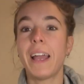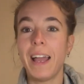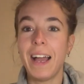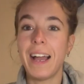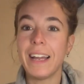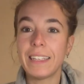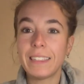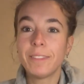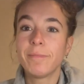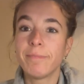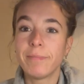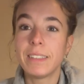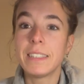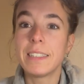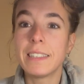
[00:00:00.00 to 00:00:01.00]
Hi,
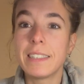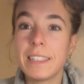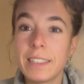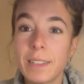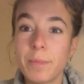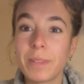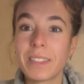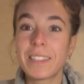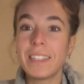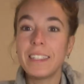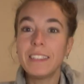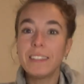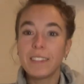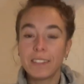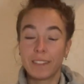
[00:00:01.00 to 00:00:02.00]
this is Lisa
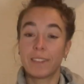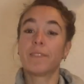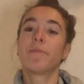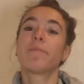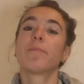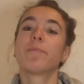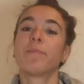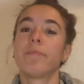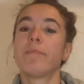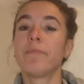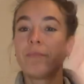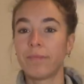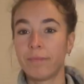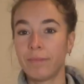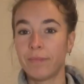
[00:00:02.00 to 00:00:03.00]
Mercedes.
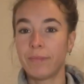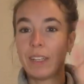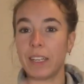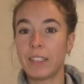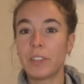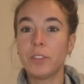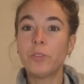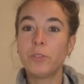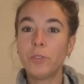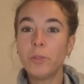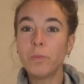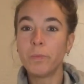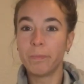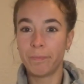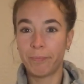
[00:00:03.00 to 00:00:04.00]
Hi,
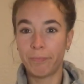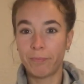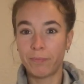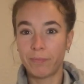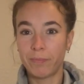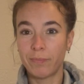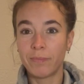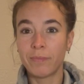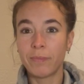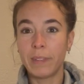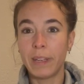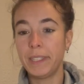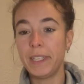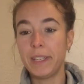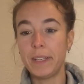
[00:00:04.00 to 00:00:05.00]
YouTube.
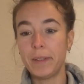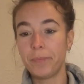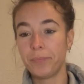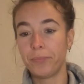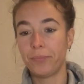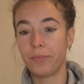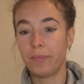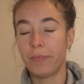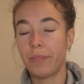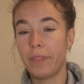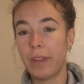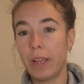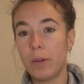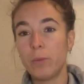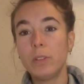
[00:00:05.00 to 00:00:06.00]
Yeah,
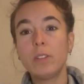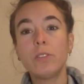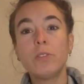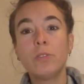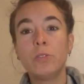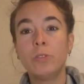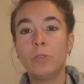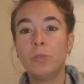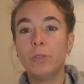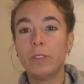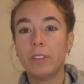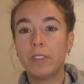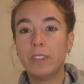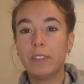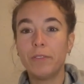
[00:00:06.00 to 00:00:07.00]
I wanted to do
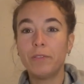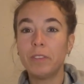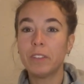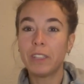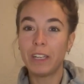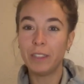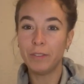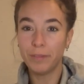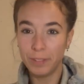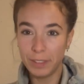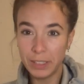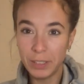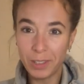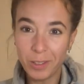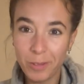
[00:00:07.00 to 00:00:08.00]
a different kind of
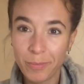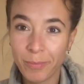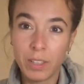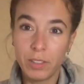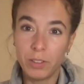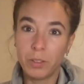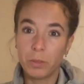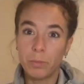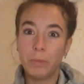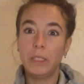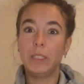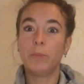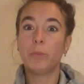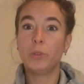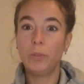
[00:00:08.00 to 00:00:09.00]
video, not me
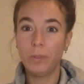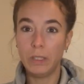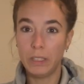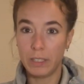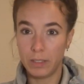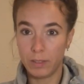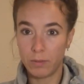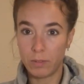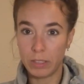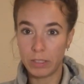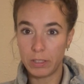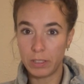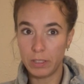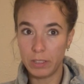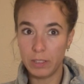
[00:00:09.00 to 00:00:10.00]
moving and
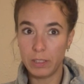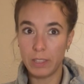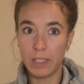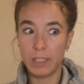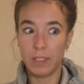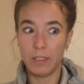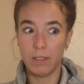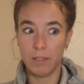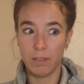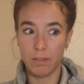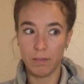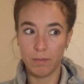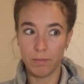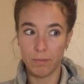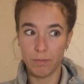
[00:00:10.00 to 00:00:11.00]
stretching.
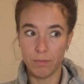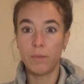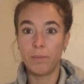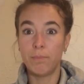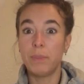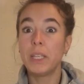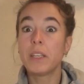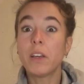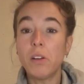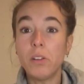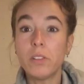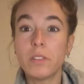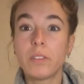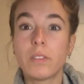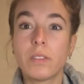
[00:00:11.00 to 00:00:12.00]

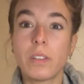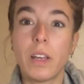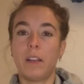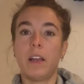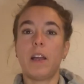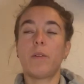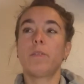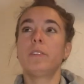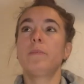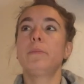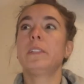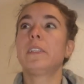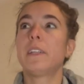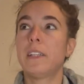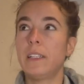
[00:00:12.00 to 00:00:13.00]
Because I want to be
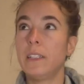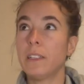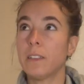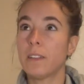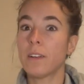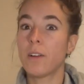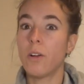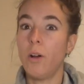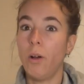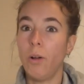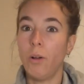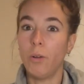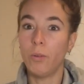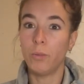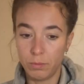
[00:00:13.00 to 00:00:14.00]
clear
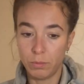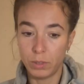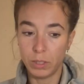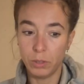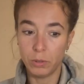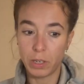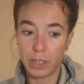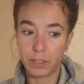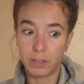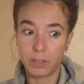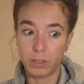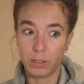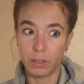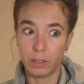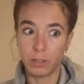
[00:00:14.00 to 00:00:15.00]
on where do I
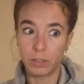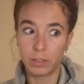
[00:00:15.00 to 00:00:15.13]
start.